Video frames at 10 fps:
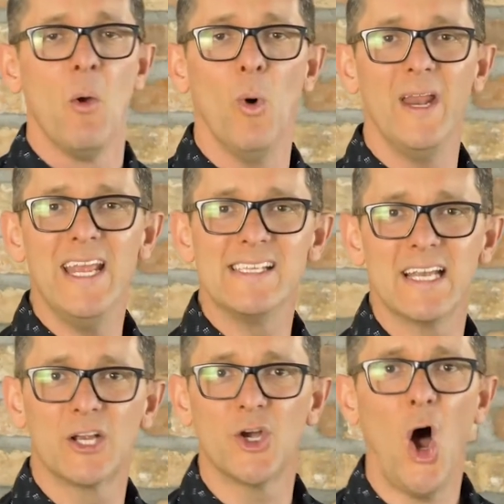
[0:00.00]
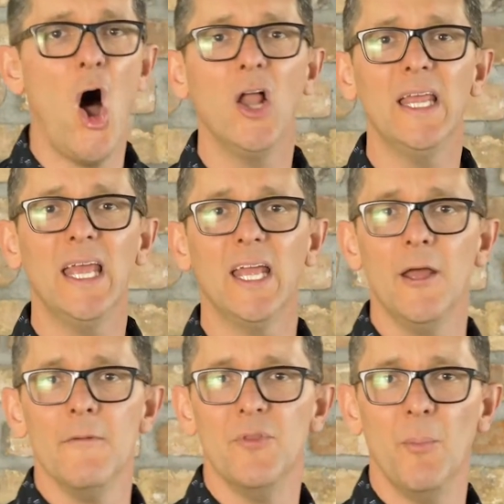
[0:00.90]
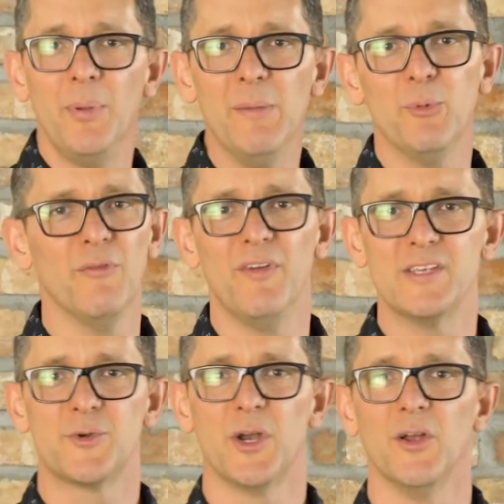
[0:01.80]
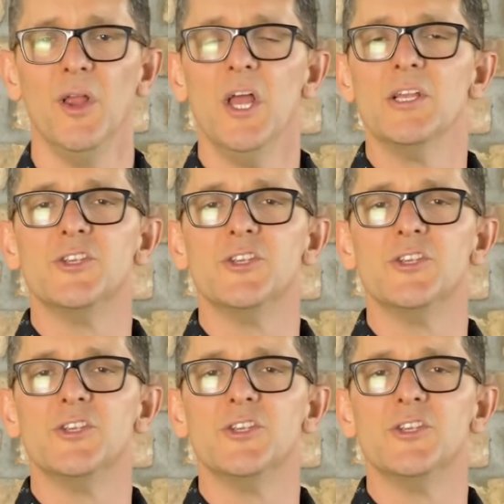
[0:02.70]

what he's calling the people of Israel